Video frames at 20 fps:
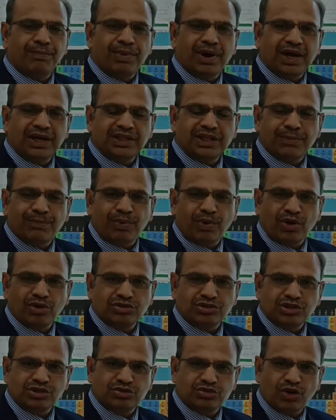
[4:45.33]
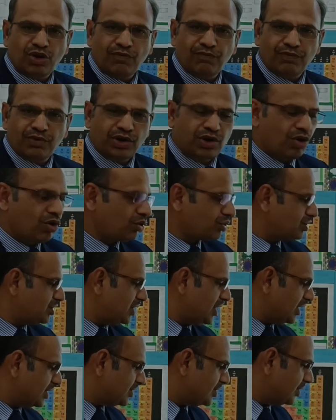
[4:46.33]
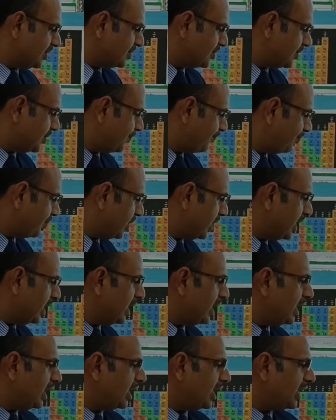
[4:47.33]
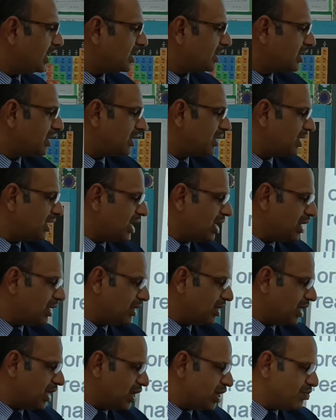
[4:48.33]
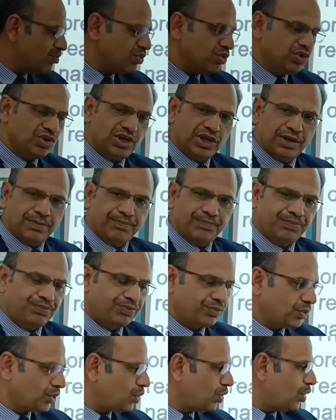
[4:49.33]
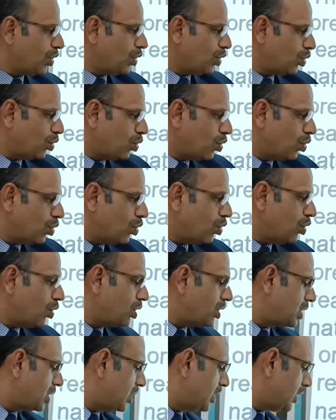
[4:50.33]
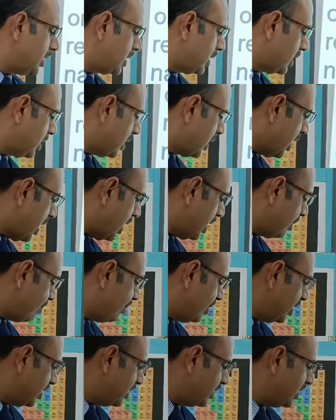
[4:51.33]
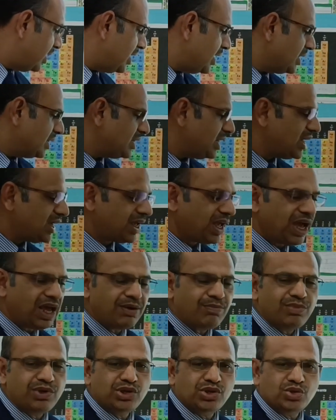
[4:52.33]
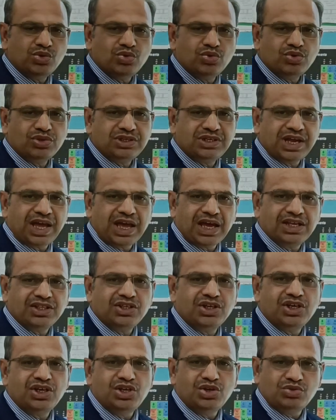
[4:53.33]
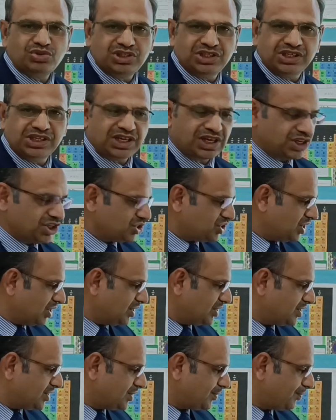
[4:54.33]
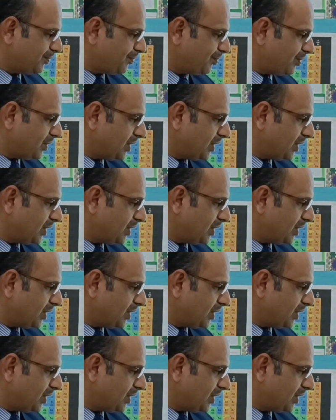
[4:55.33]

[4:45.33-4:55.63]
by the process of redox reactions like aluminium, coke, carbon. They can be used as reducing agent.